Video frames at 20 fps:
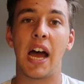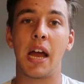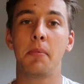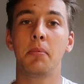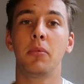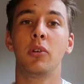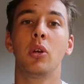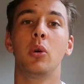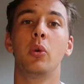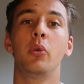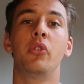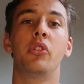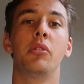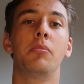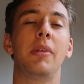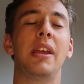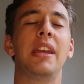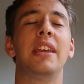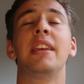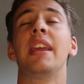I'm going to
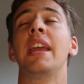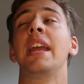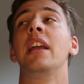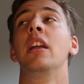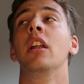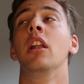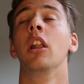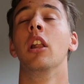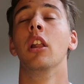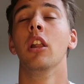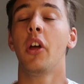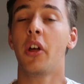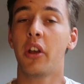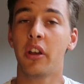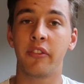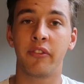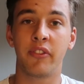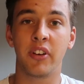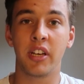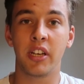make a lot
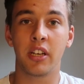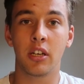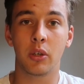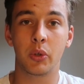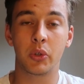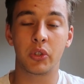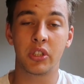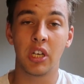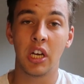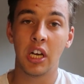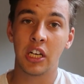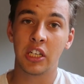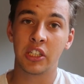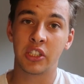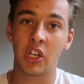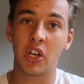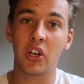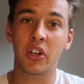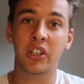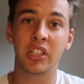of videos
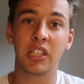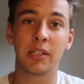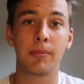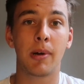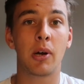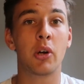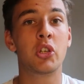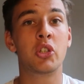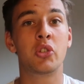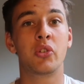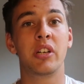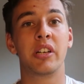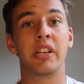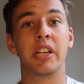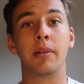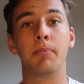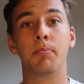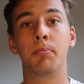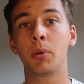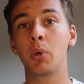talking about
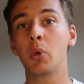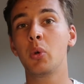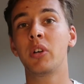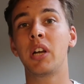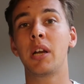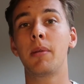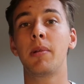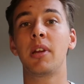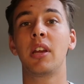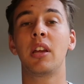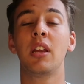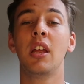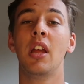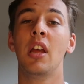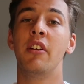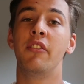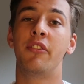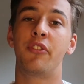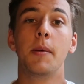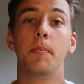training programming.
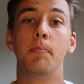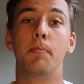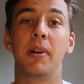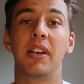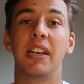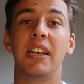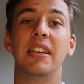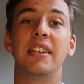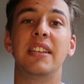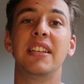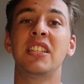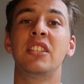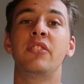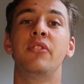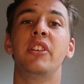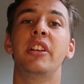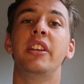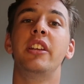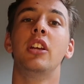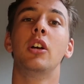But in this
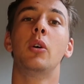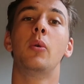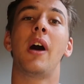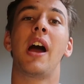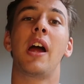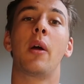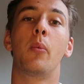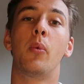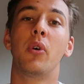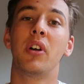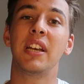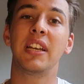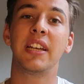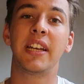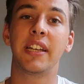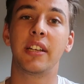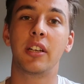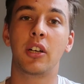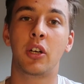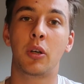video, I want to
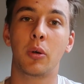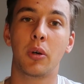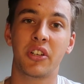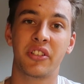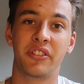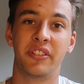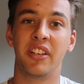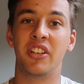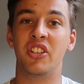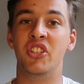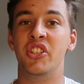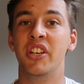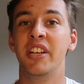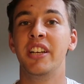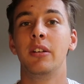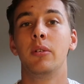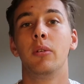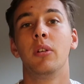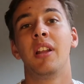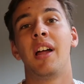get across the
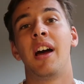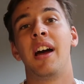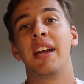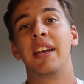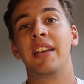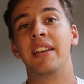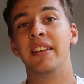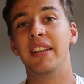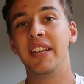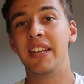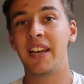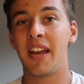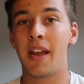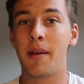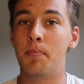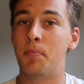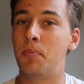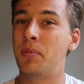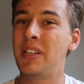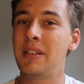general idea
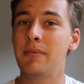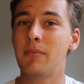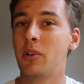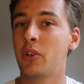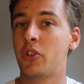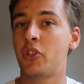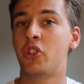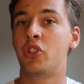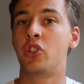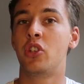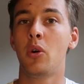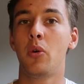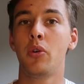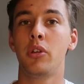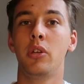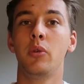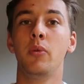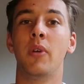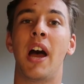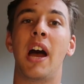and pretty much show
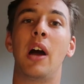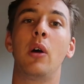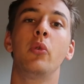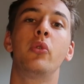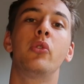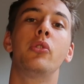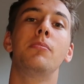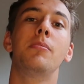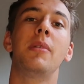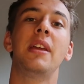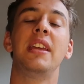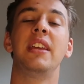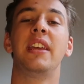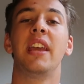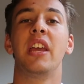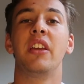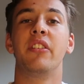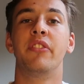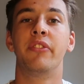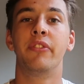you how to
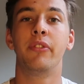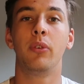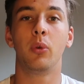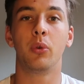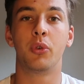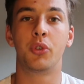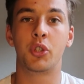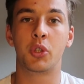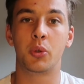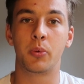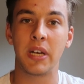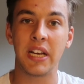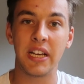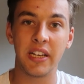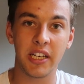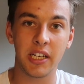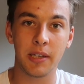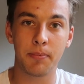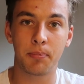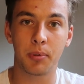make a full
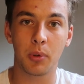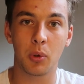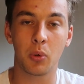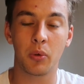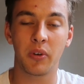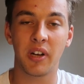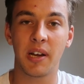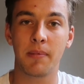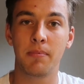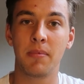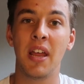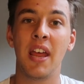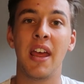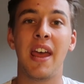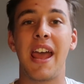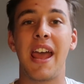training program